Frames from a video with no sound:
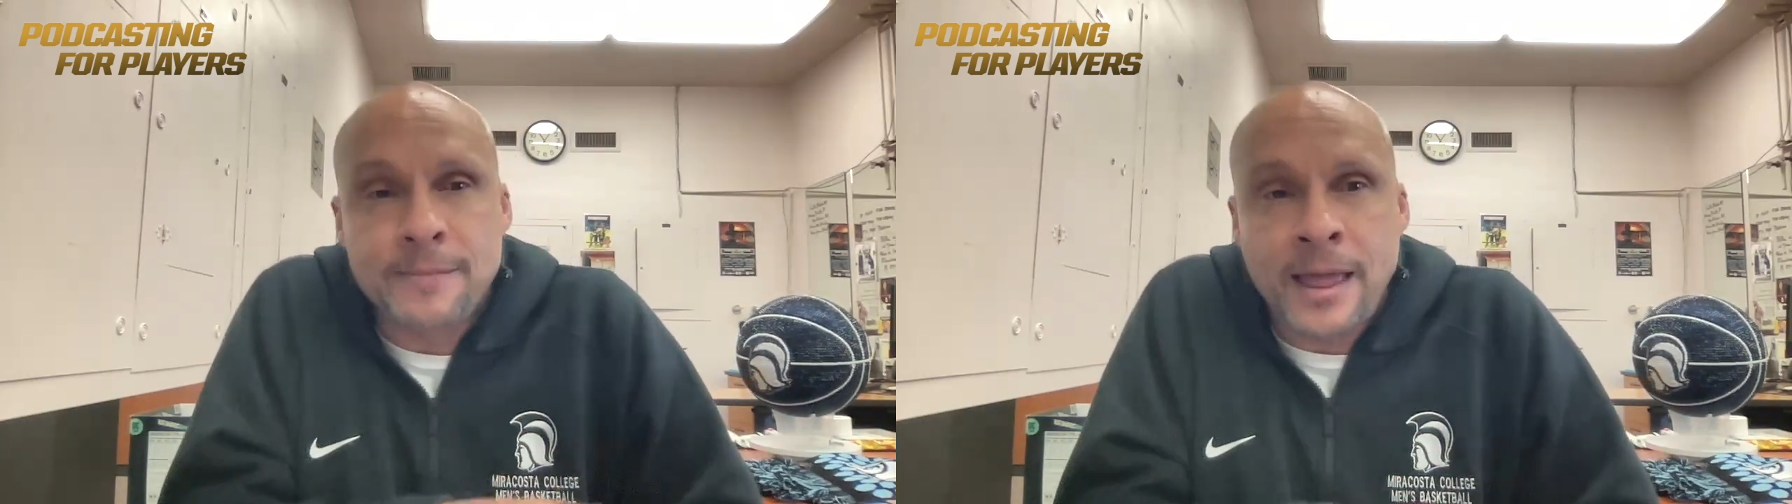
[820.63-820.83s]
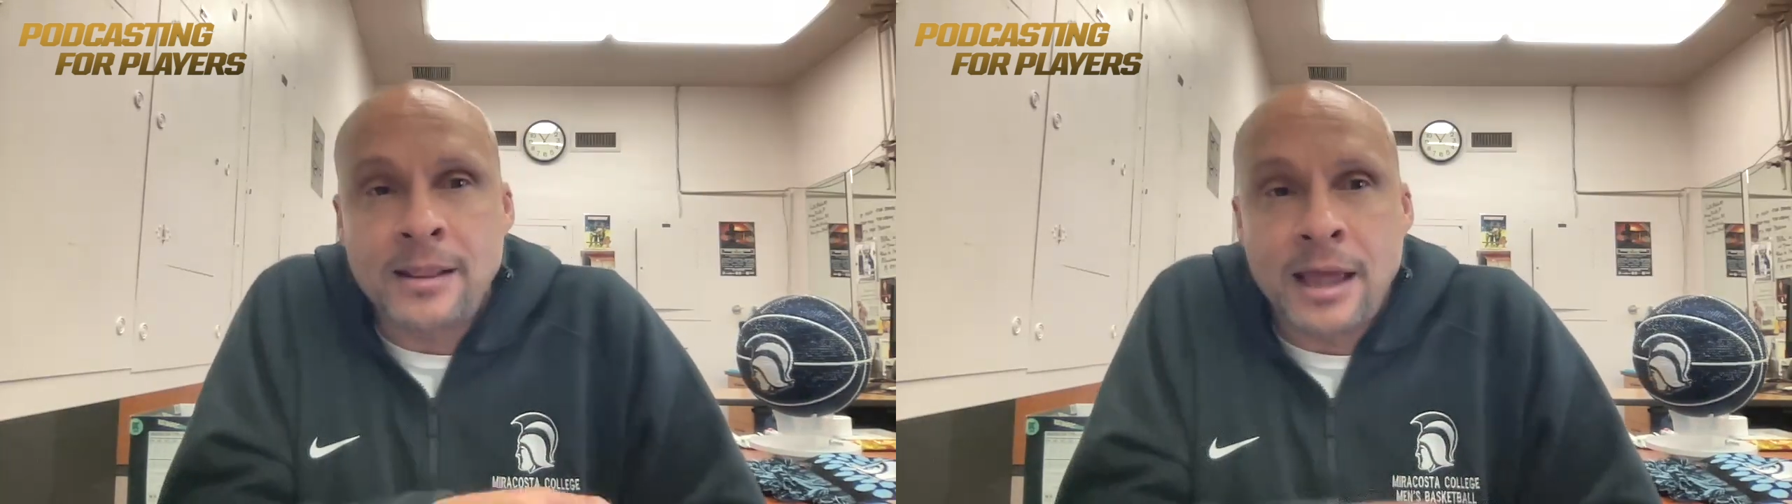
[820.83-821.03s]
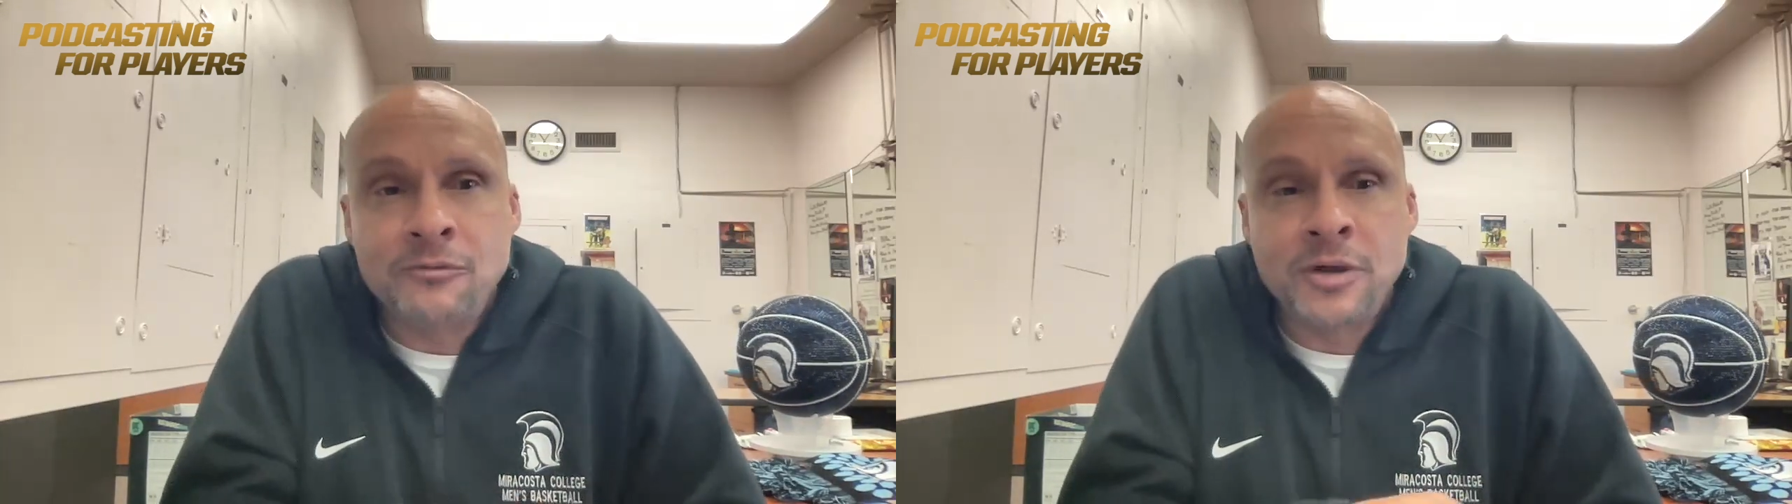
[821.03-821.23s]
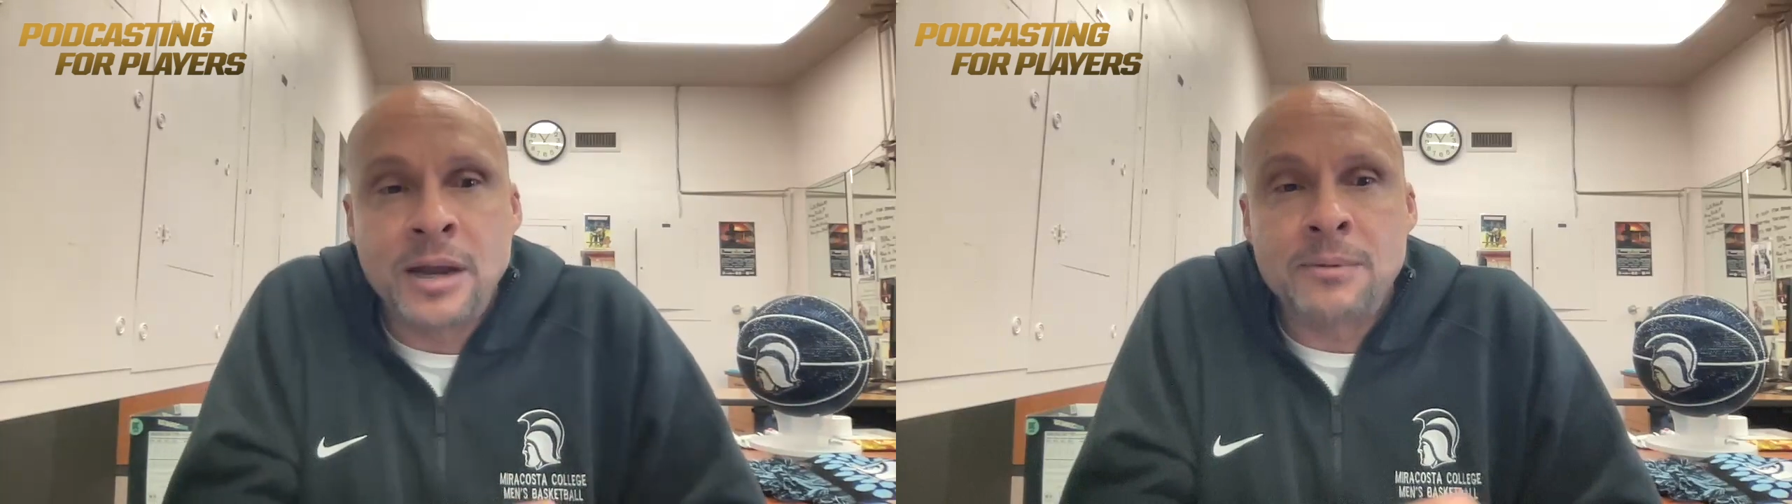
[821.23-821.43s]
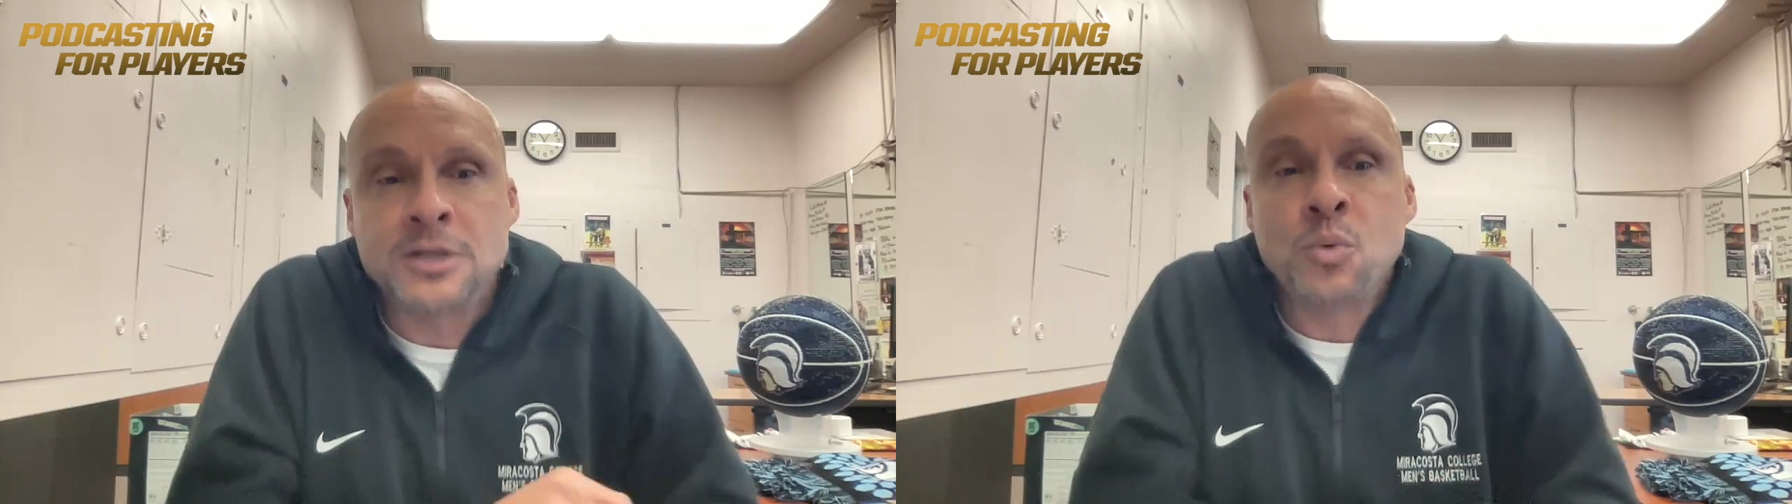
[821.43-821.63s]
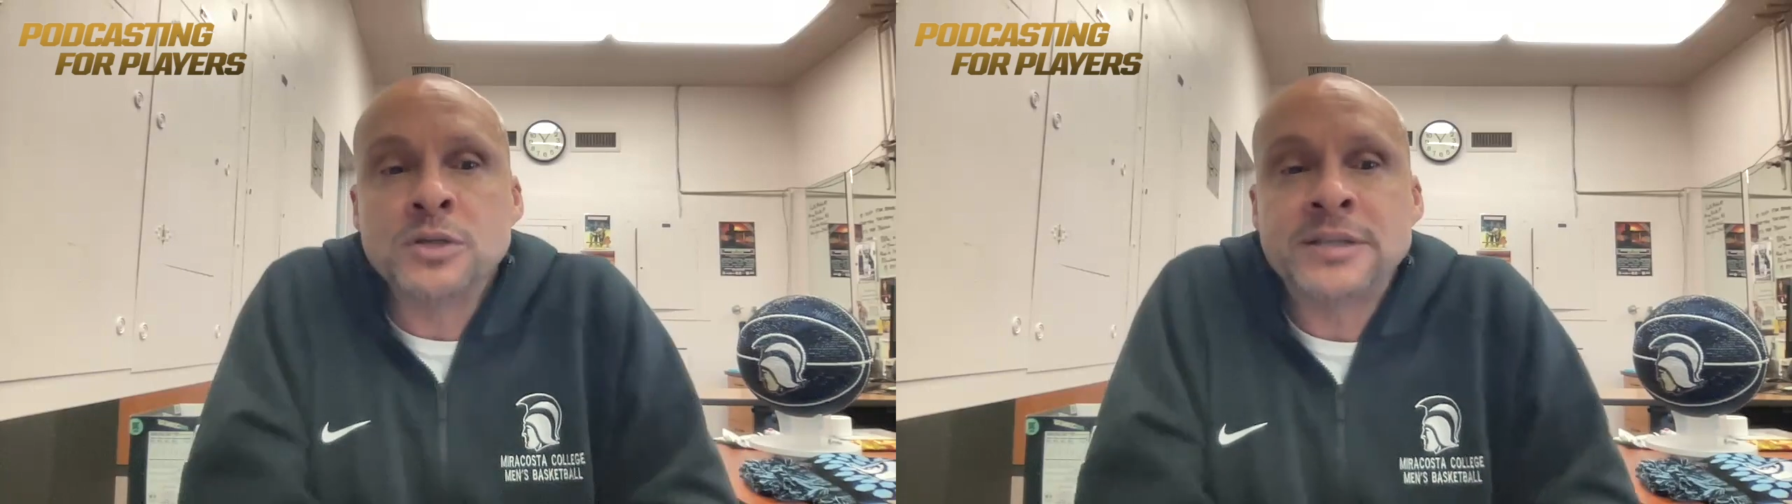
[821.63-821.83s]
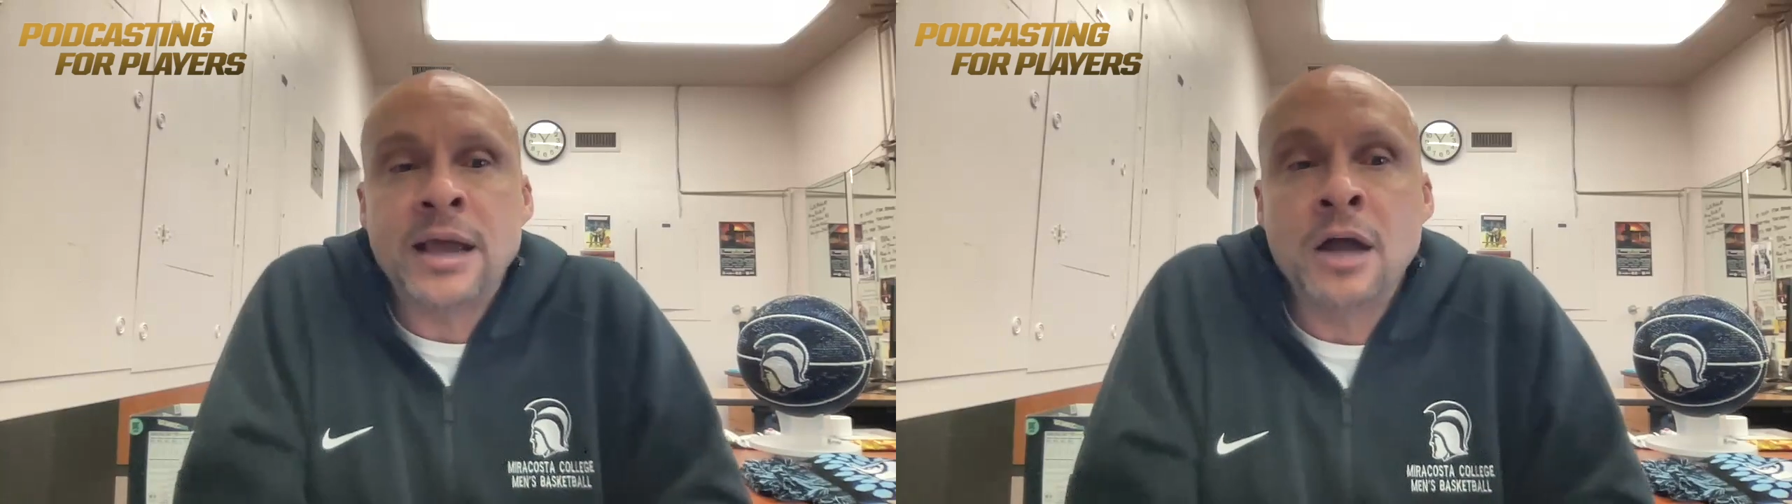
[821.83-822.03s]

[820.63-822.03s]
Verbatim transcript: Like, like forget it. Because once they